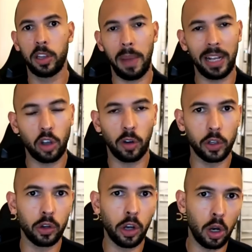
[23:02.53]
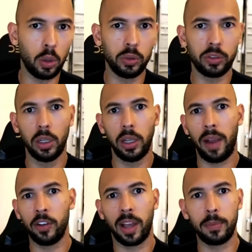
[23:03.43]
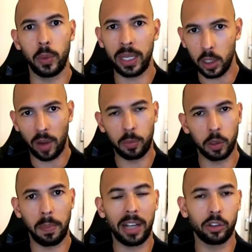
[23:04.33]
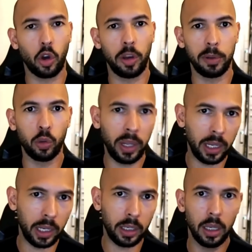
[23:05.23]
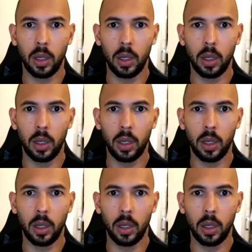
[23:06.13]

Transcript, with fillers: the mask over your nose. Every time you eat, you have to put the mask on in between.